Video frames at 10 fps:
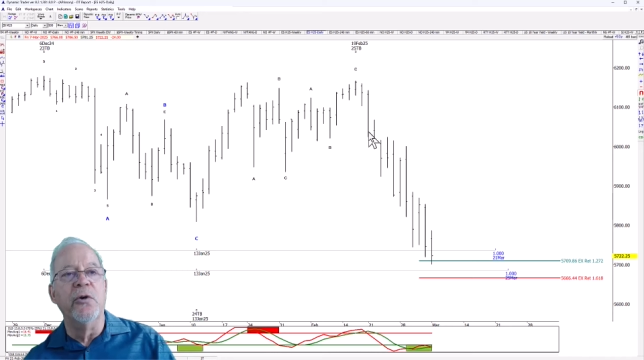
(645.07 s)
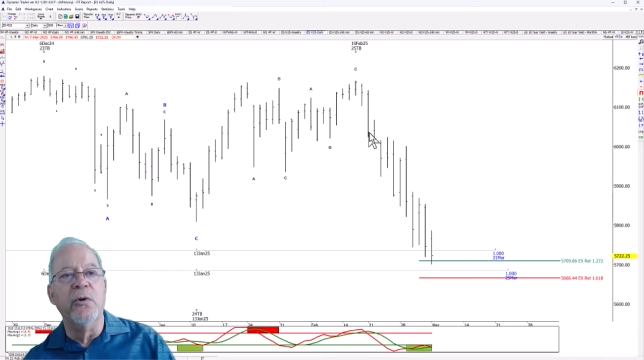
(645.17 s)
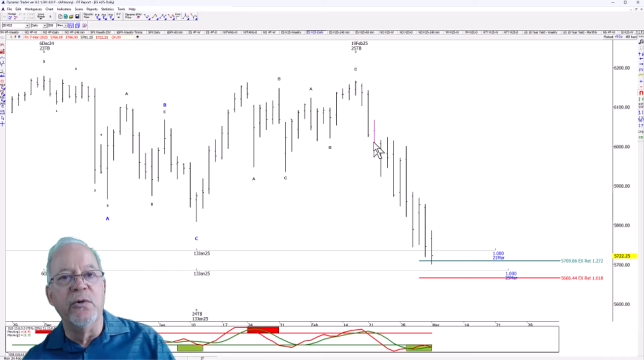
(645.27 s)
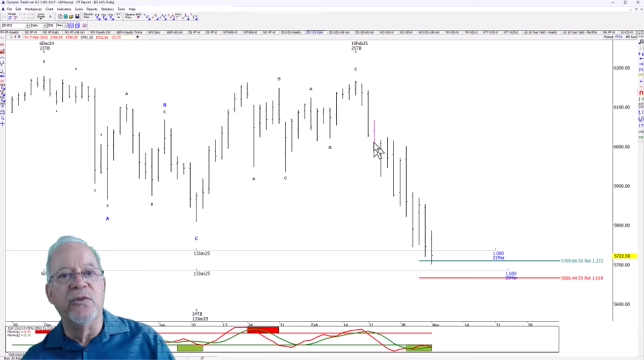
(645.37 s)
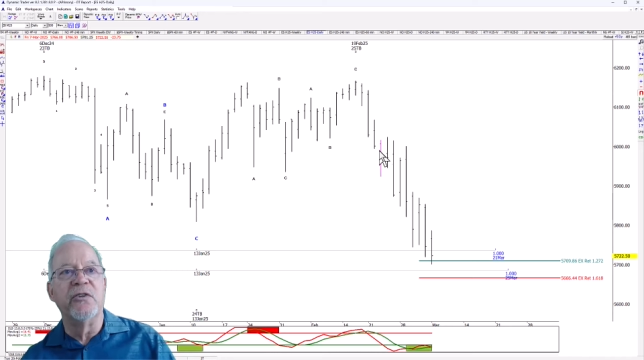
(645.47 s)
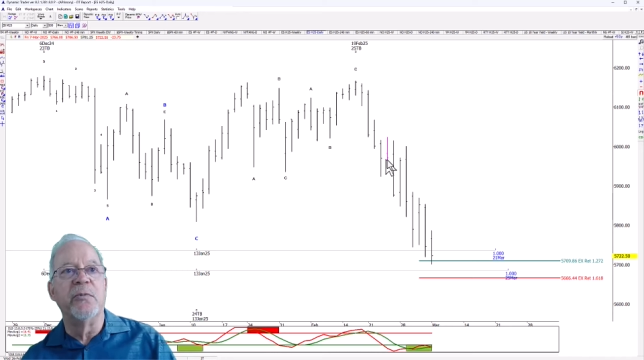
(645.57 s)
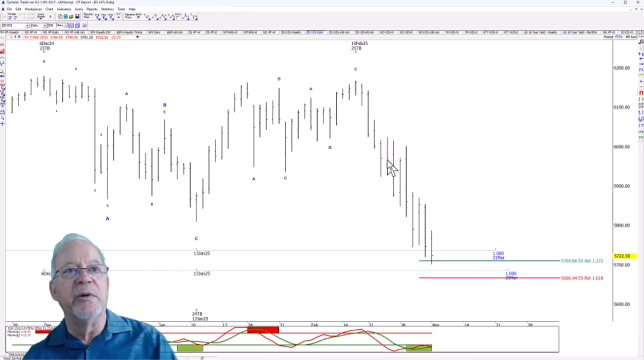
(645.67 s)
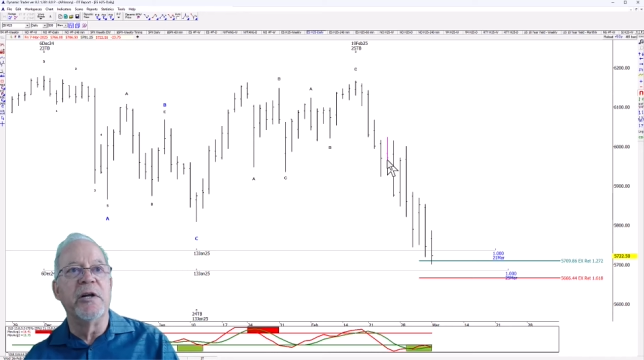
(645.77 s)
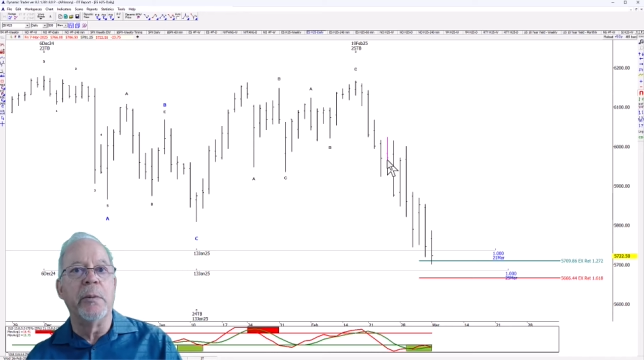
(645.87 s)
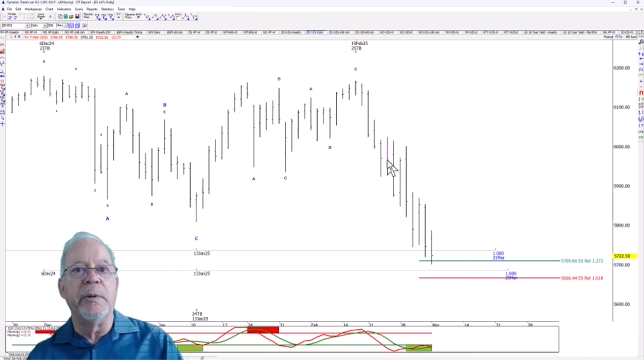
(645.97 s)
that's been
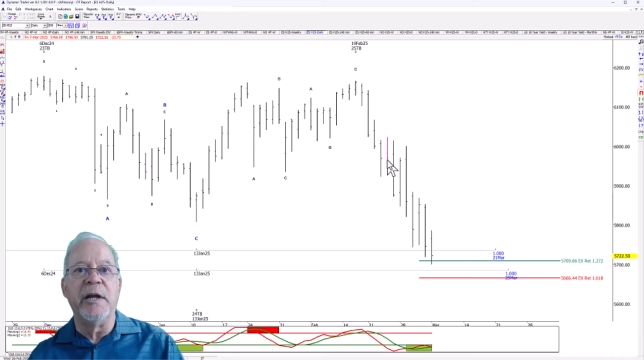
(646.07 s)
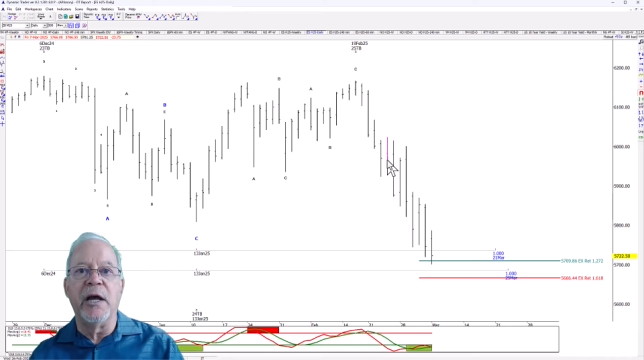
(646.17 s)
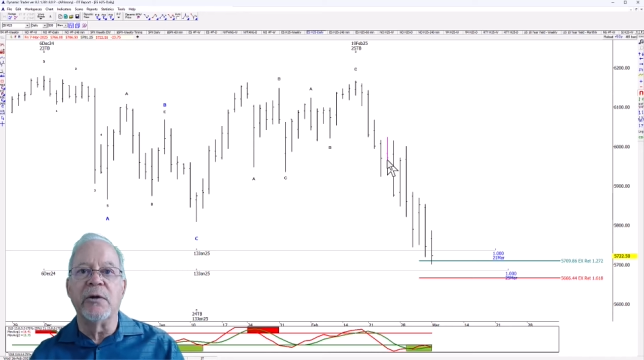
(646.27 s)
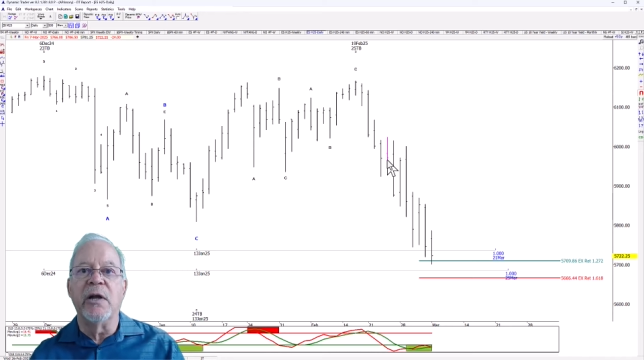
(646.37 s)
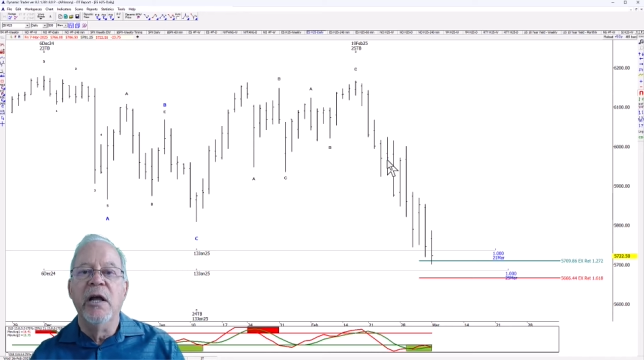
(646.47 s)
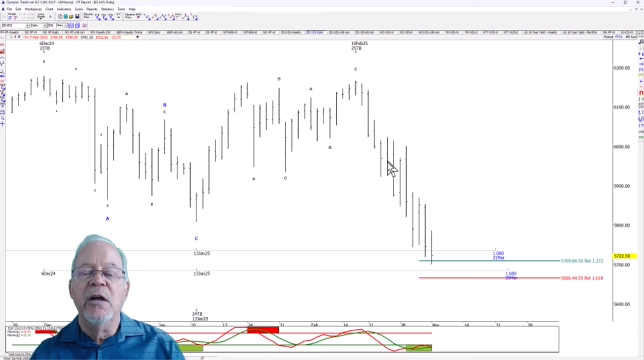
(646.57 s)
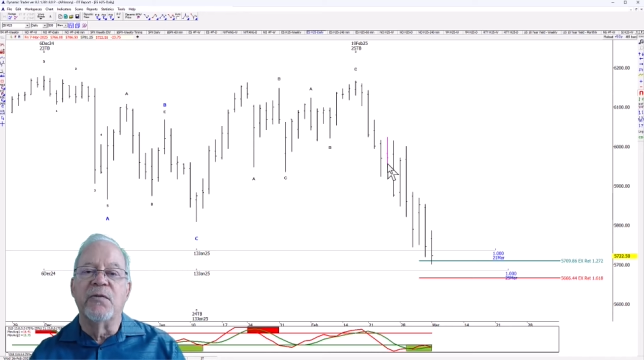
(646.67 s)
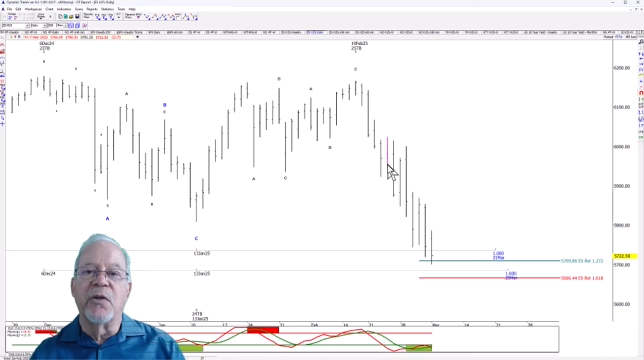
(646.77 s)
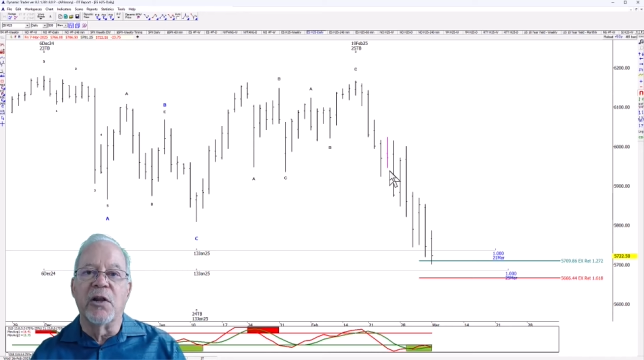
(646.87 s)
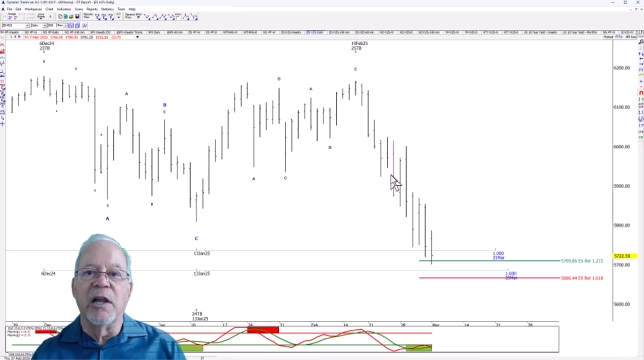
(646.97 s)
coming out for the
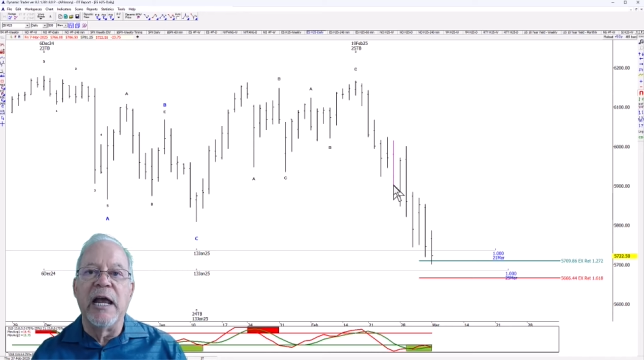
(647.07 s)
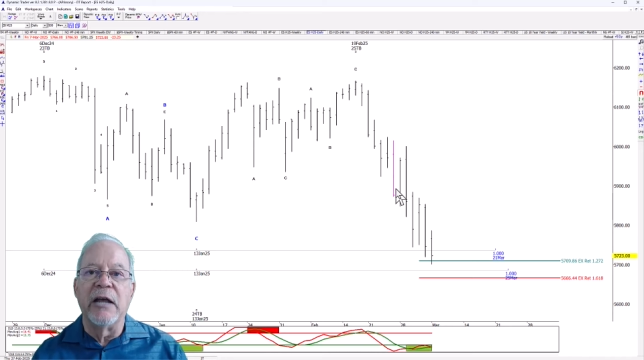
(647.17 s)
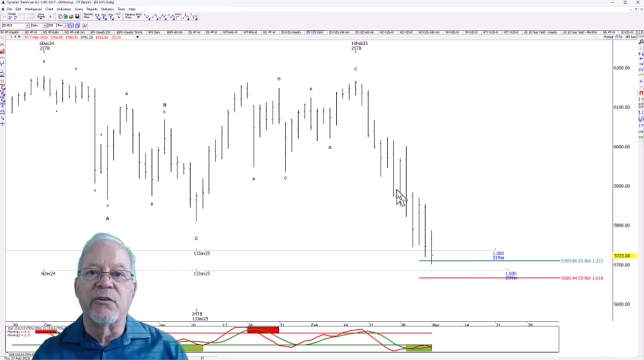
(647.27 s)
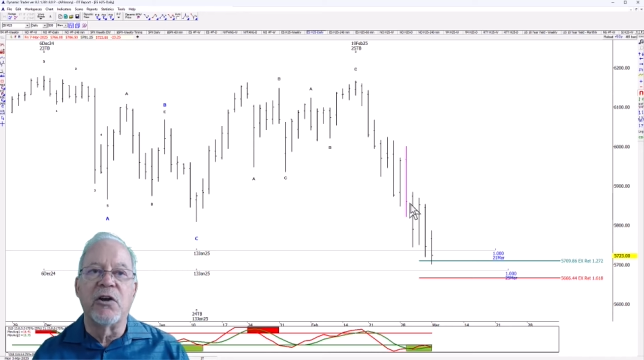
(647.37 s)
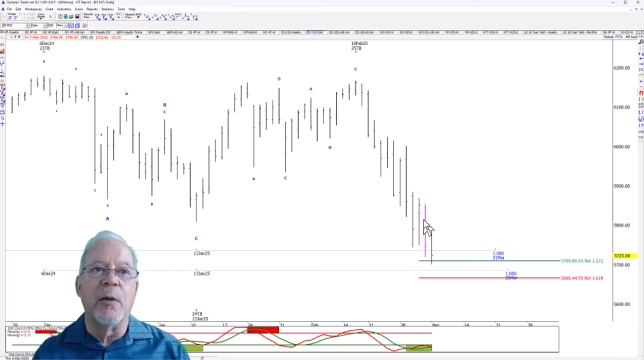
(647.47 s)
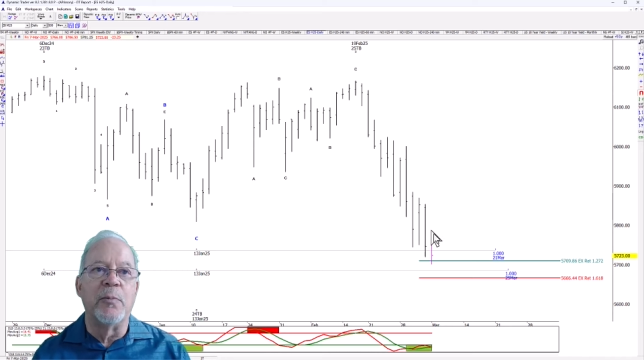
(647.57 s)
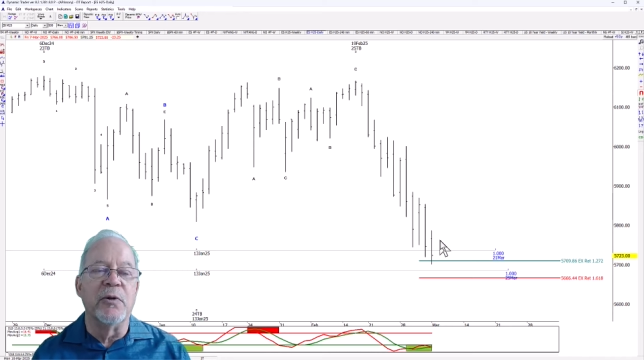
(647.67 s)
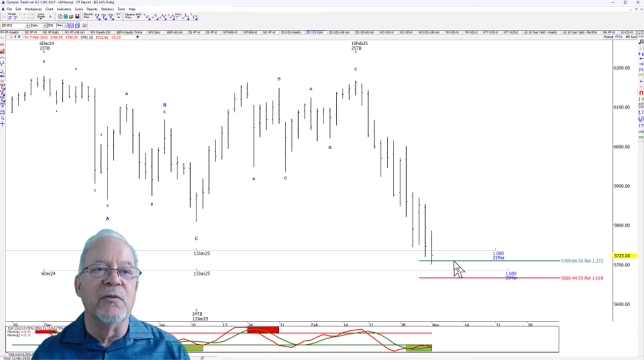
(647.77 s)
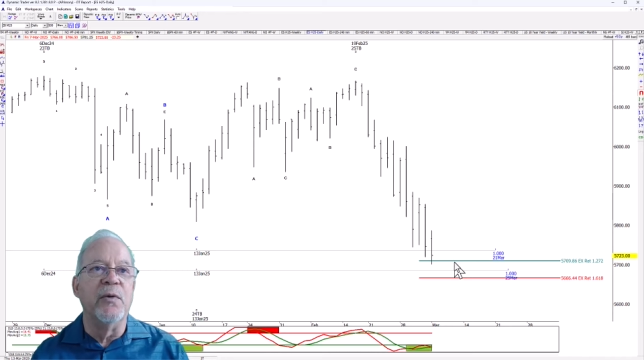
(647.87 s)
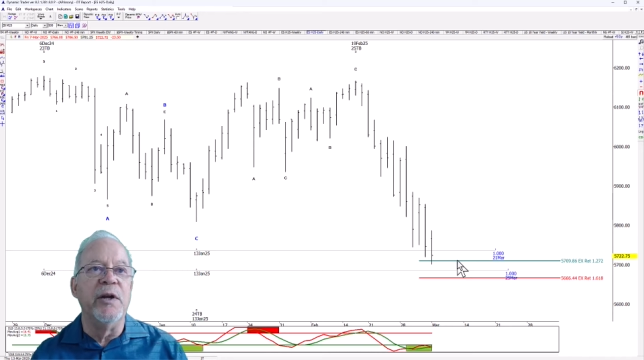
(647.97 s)
last couple of
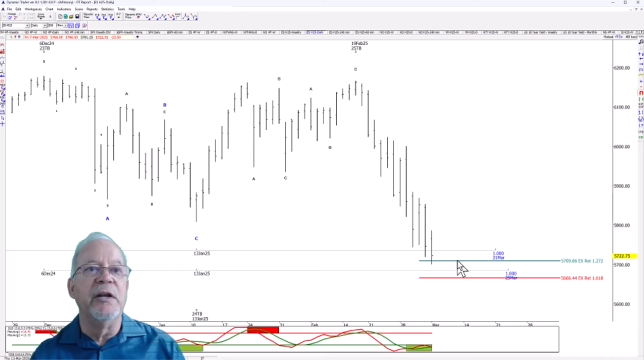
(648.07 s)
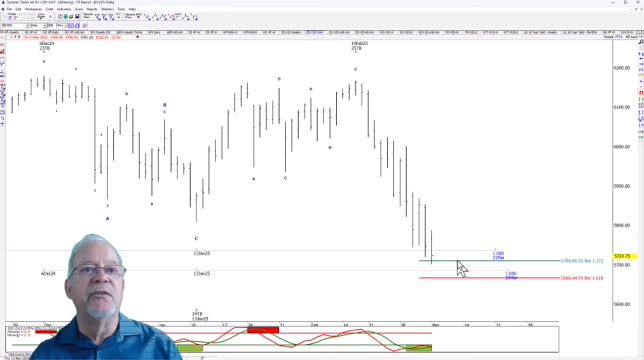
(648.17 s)
weeks,